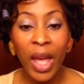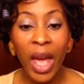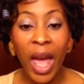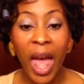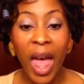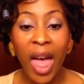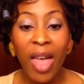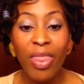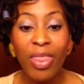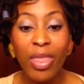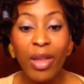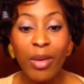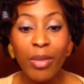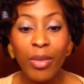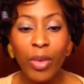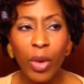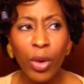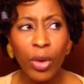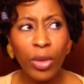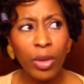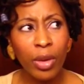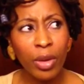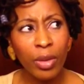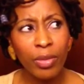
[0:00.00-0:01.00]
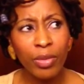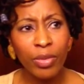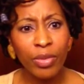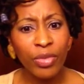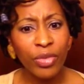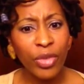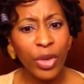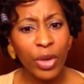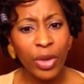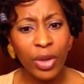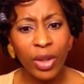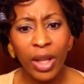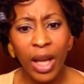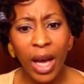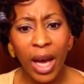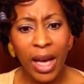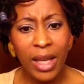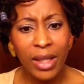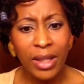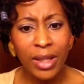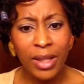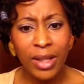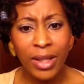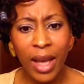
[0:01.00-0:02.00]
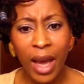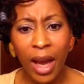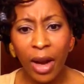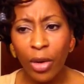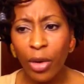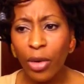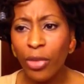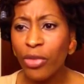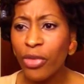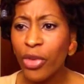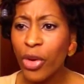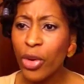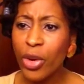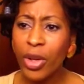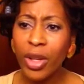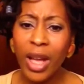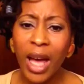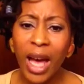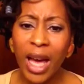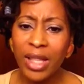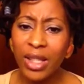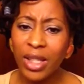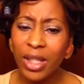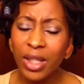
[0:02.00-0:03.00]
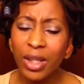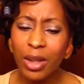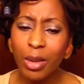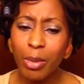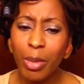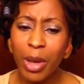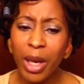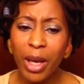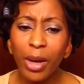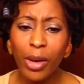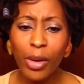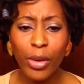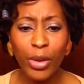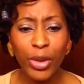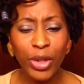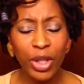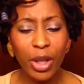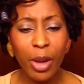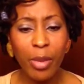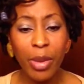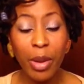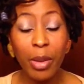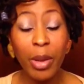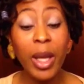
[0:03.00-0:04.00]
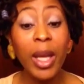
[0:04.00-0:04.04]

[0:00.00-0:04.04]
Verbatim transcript: and the or the fertilized sac or fertilizes the male or something.